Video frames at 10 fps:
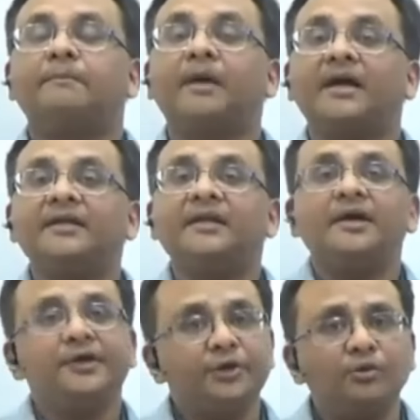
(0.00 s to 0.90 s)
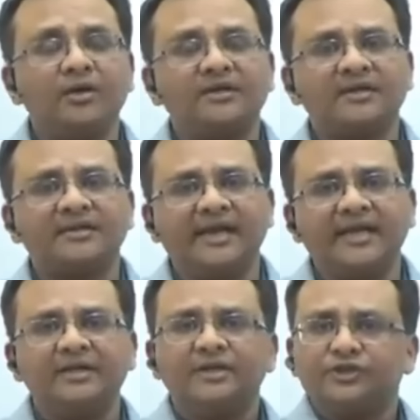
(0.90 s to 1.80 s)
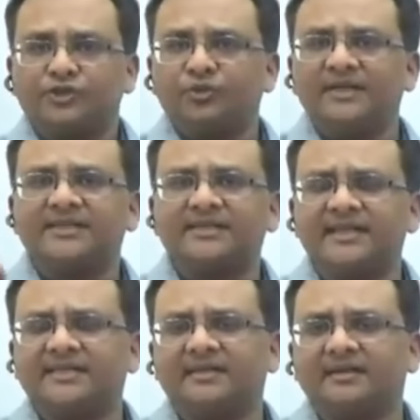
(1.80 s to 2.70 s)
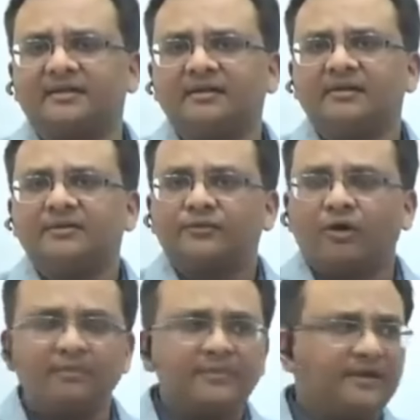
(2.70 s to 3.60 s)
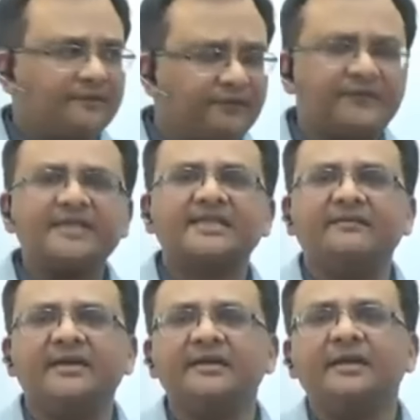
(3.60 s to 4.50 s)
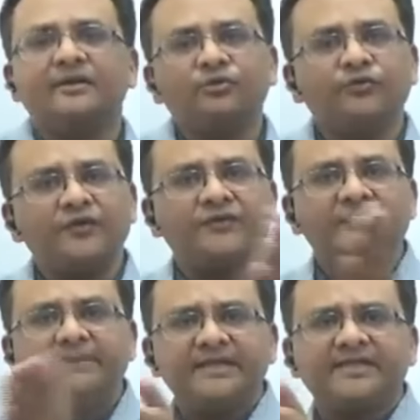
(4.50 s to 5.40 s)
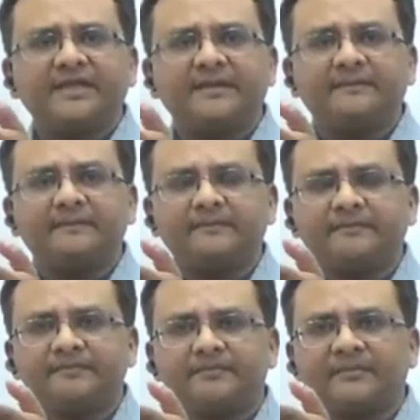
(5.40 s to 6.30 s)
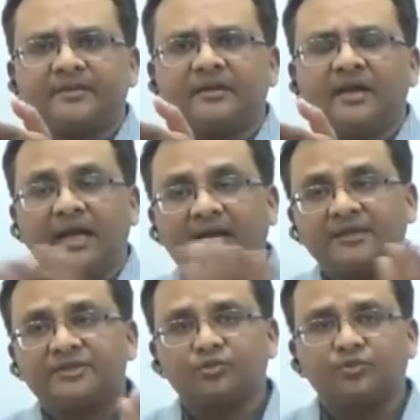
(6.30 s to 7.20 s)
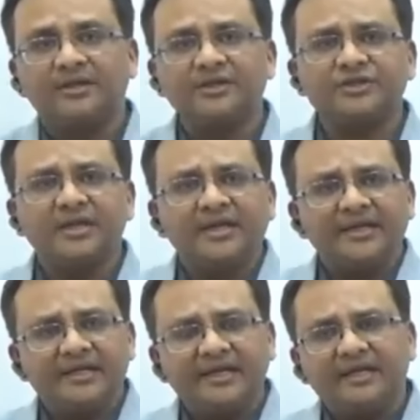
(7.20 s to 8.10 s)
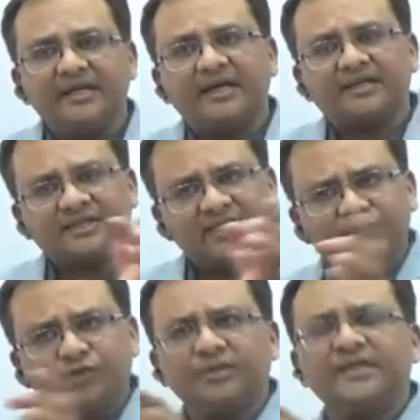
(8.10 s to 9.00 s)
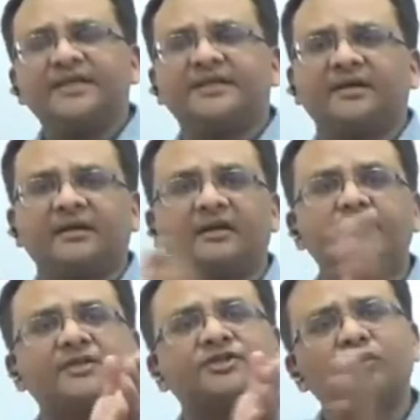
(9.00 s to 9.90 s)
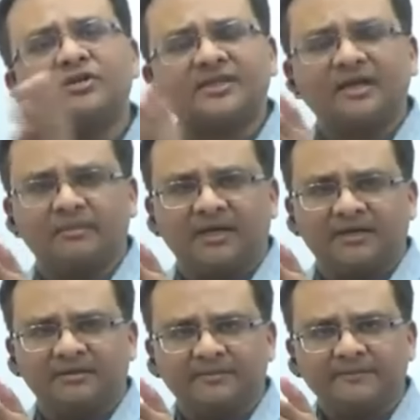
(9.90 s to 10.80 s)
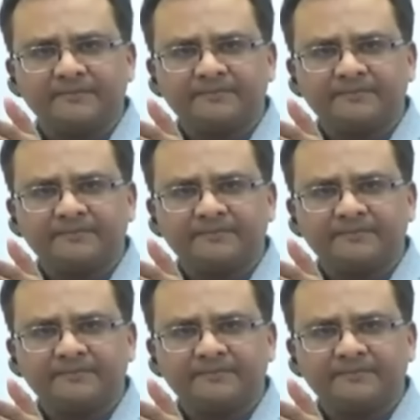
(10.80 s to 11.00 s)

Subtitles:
by no other than Julius Caesar from 57 to 50 BC. And students, nearly a century later, lagbhag 100 saal baad,